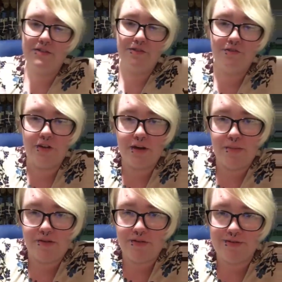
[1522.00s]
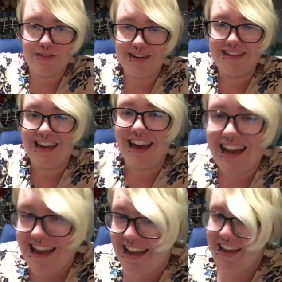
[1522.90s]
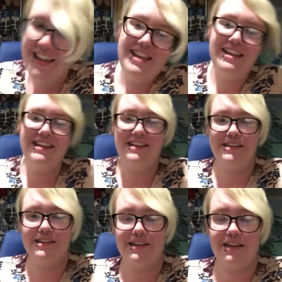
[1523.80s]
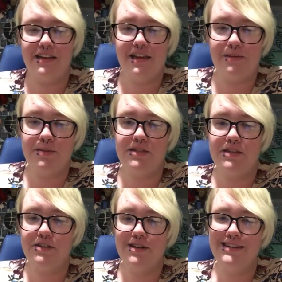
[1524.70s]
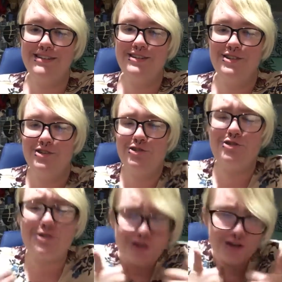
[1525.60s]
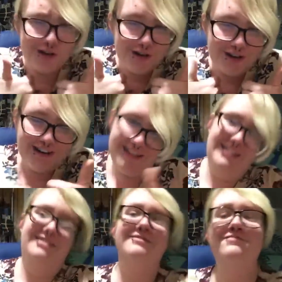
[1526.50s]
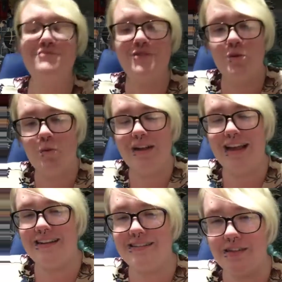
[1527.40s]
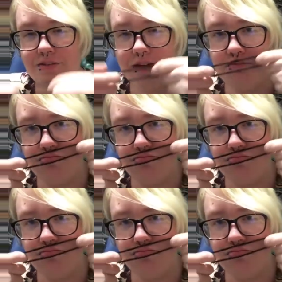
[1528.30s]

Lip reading: Fuck, my phone's gonna die. Can I keep a secret? Sure. What kind of secret?